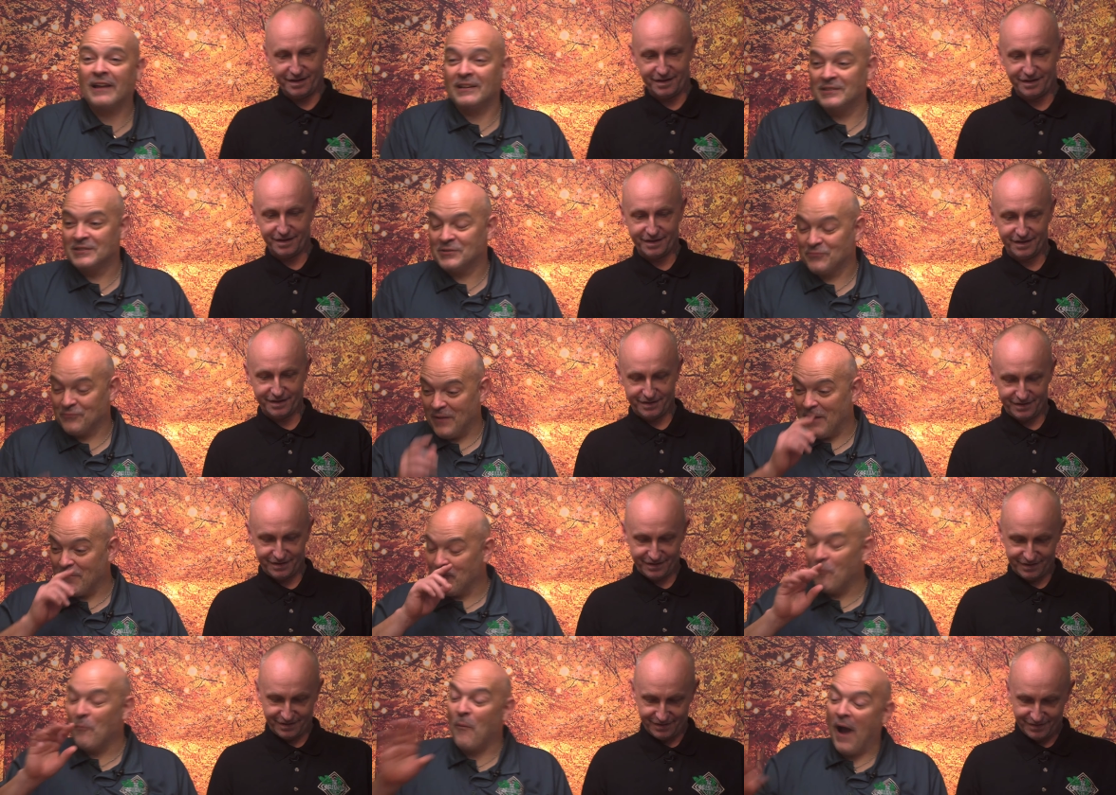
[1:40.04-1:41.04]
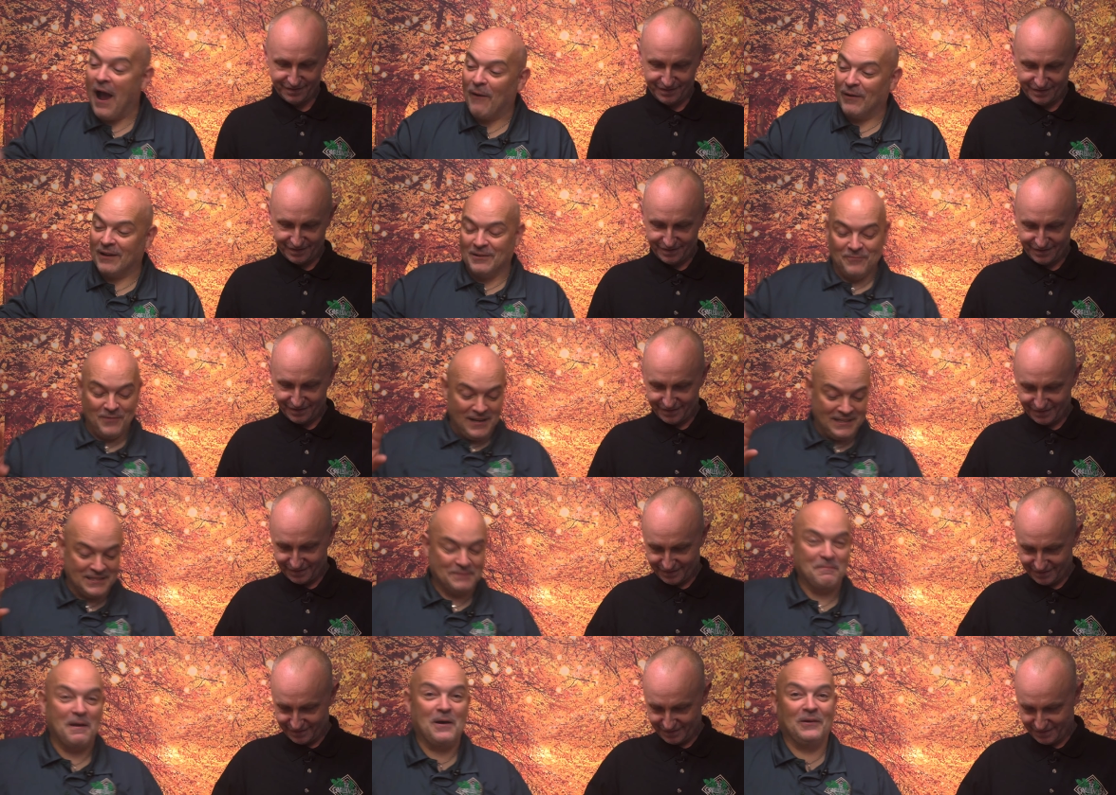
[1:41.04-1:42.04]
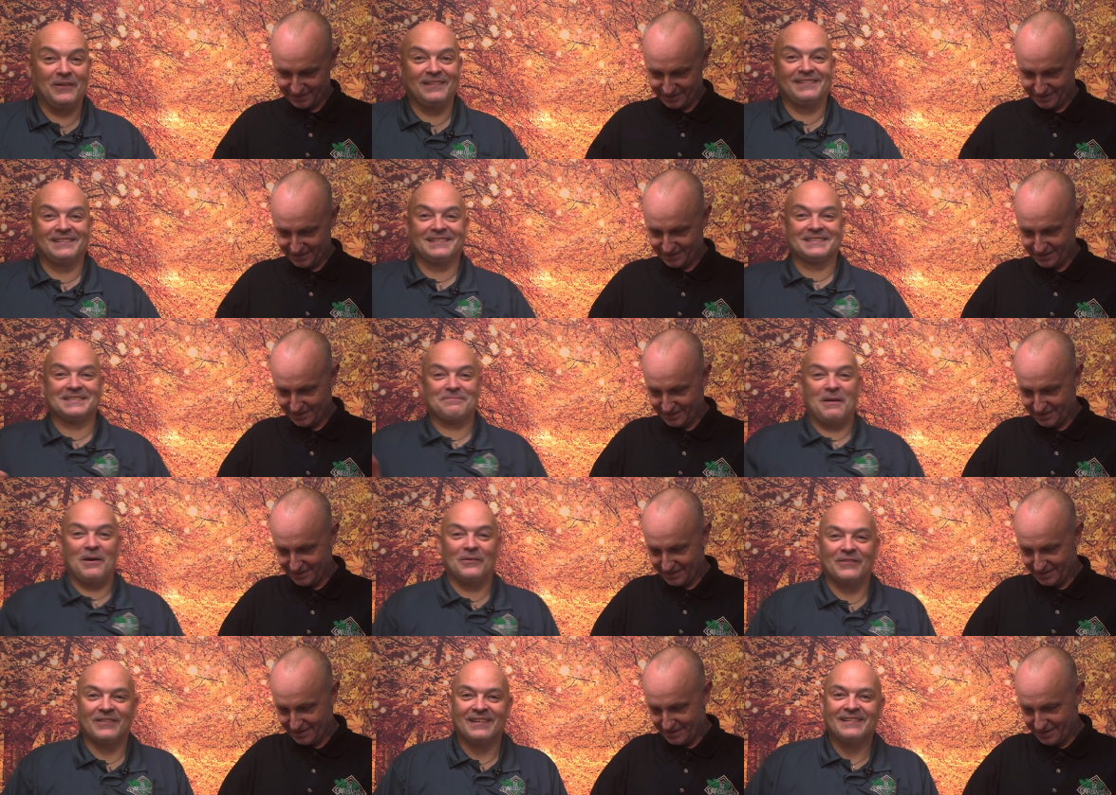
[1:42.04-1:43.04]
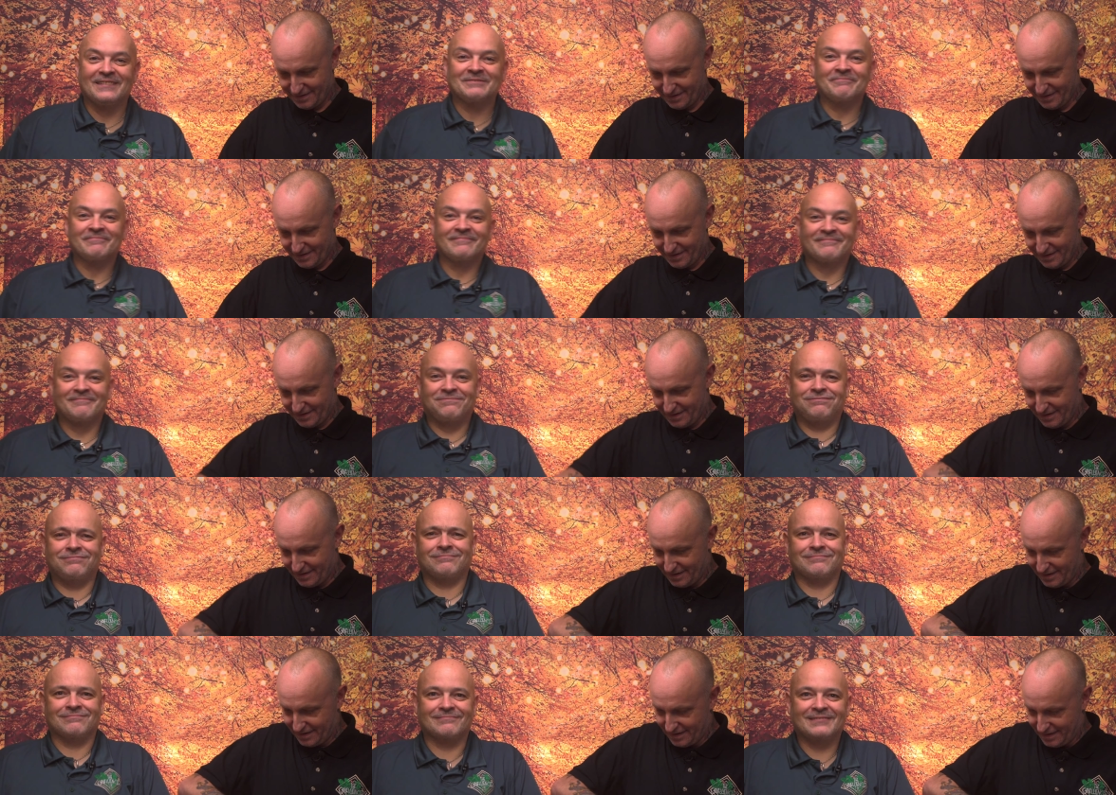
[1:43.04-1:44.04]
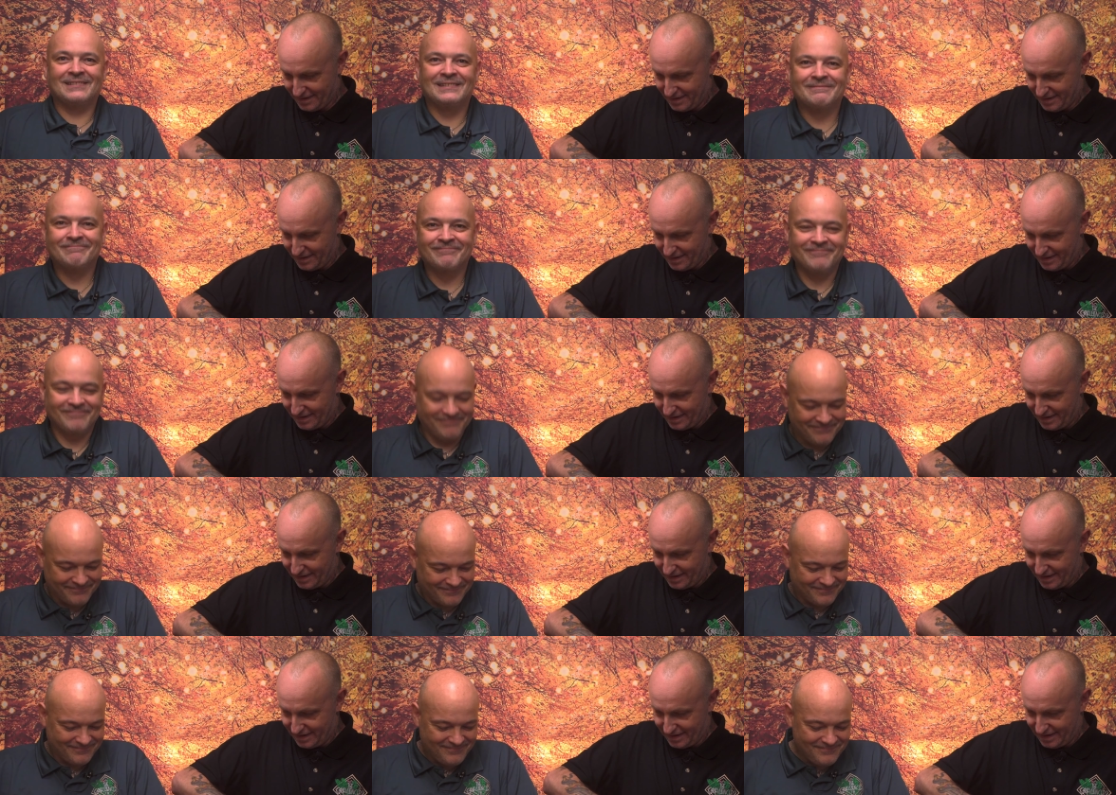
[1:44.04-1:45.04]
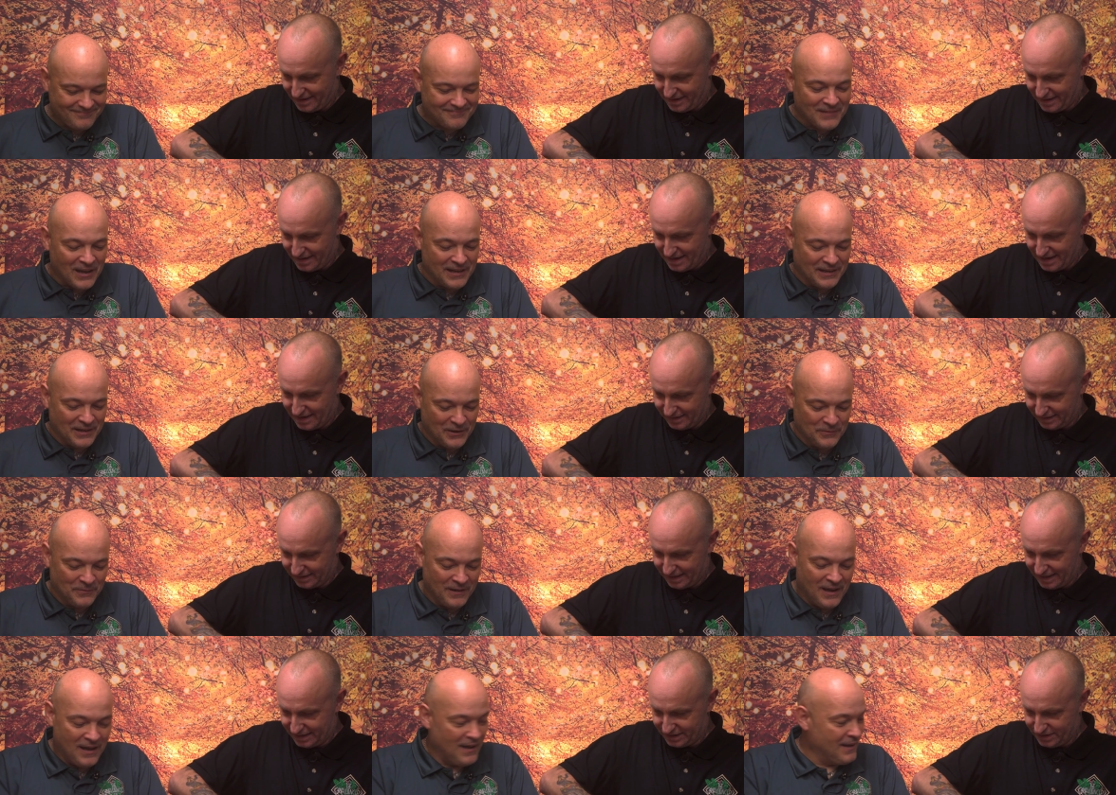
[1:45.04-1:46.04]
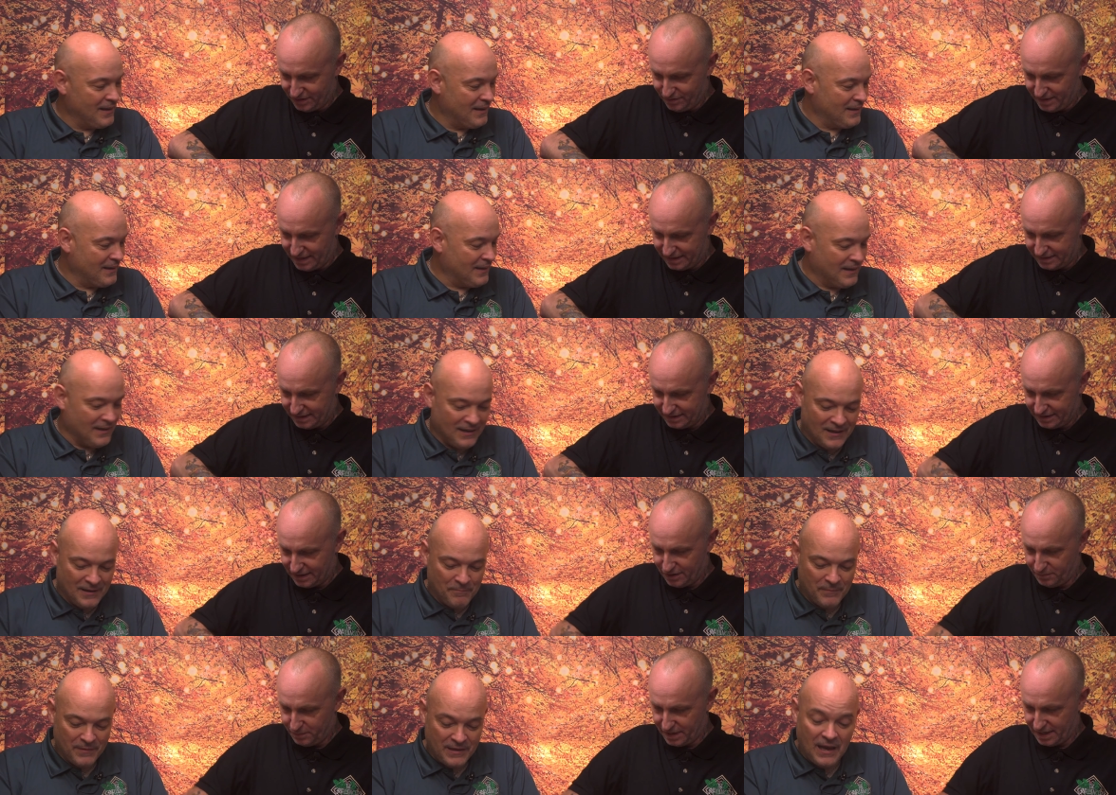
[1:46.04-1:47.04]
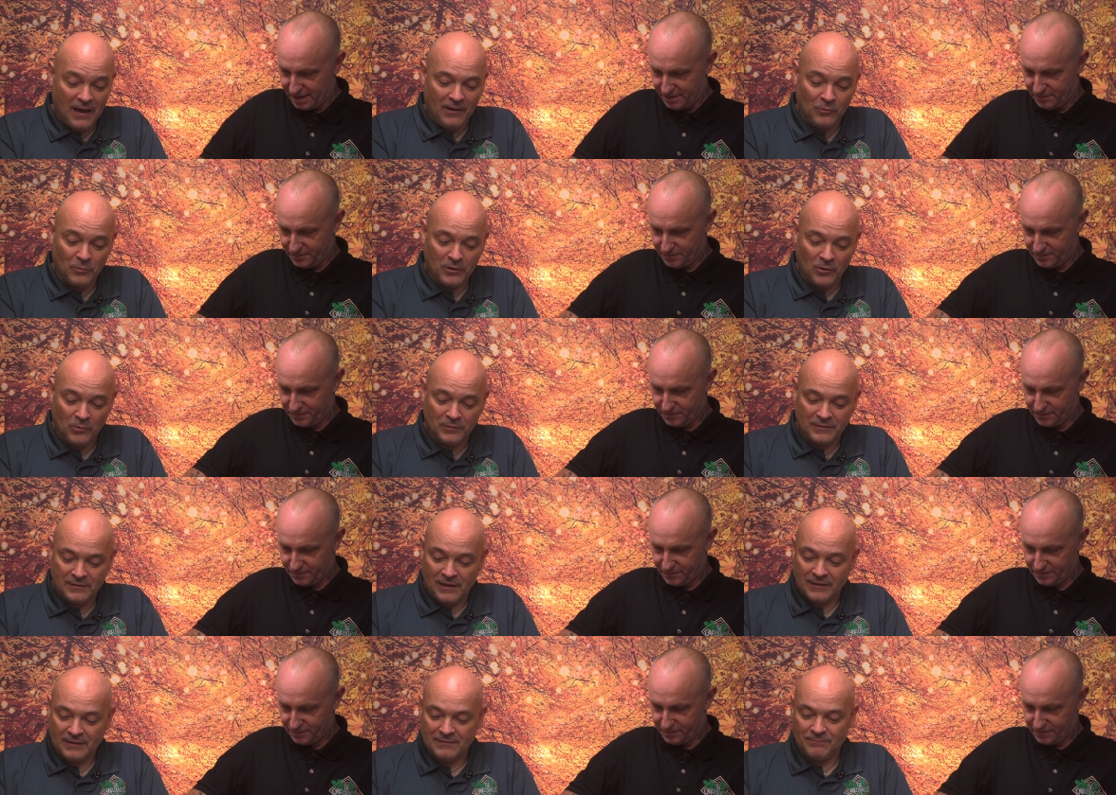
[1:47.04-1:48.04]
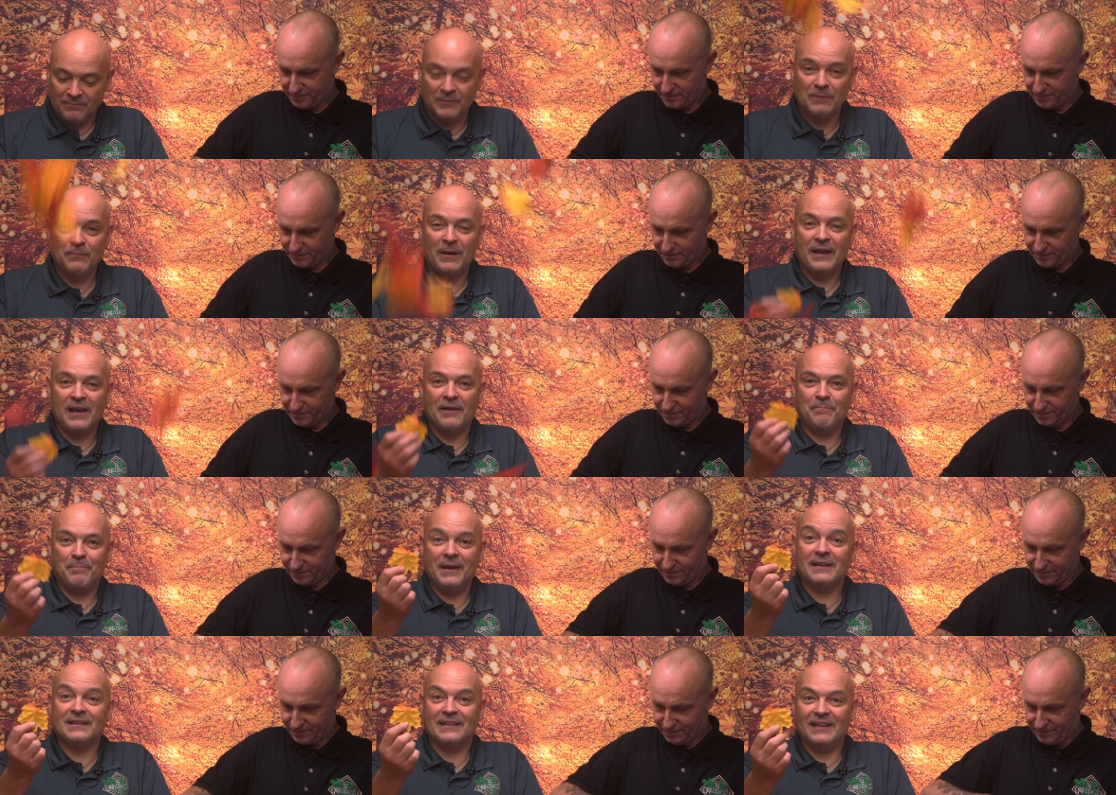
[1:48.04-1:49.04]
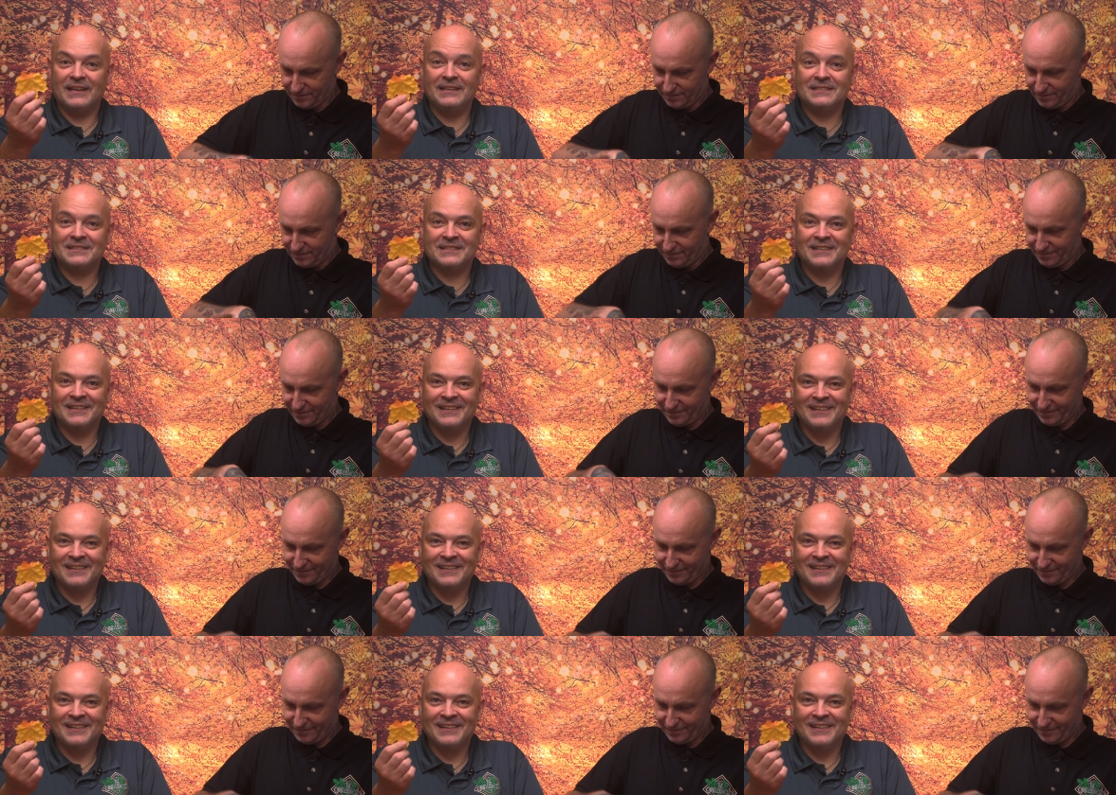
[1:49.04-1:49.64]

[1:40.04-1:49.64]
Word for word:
Speaker 1: can, wow, I can really sm smell. Hmm. Anywho, let's do this. Let's um, open it yeah, up. all, all like we went out and picked these.